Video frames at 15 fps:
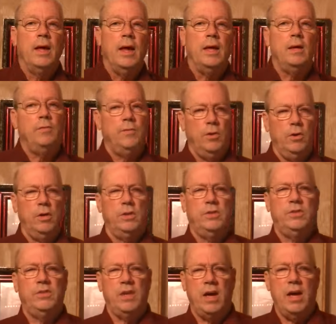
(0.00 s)
And if you're a
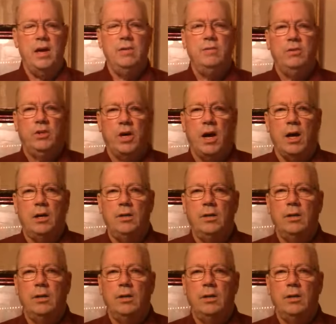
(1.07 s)
saved child